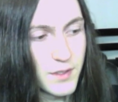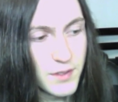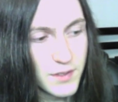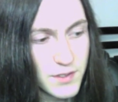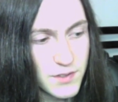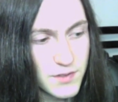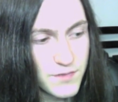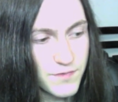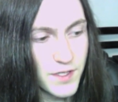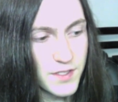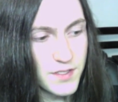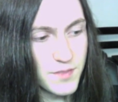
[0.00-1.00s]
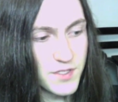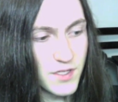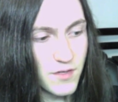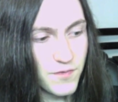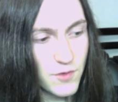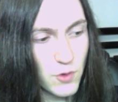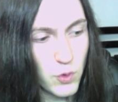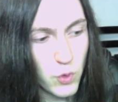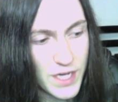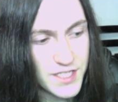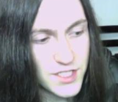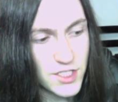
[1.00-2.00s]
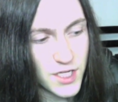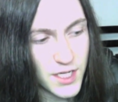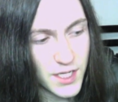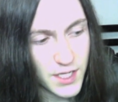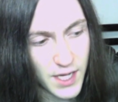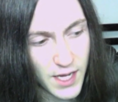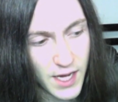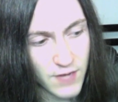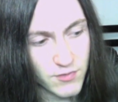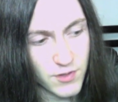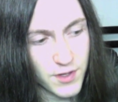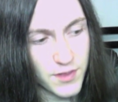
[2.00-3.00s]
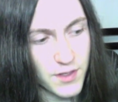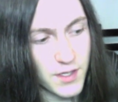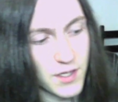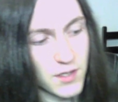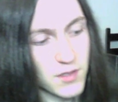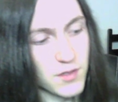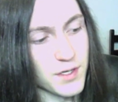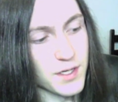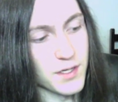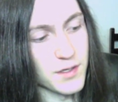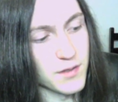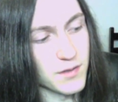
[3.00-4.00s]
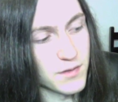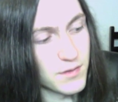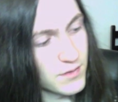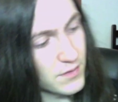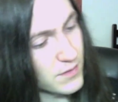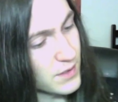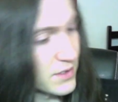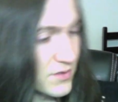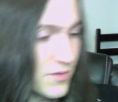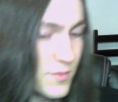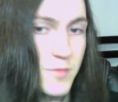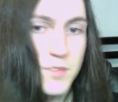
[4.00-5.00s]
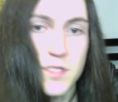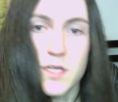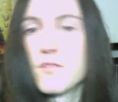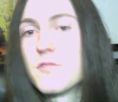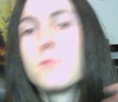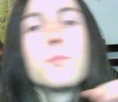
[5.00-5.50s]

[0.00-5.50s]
he finds himself questioning everything, including things from himself.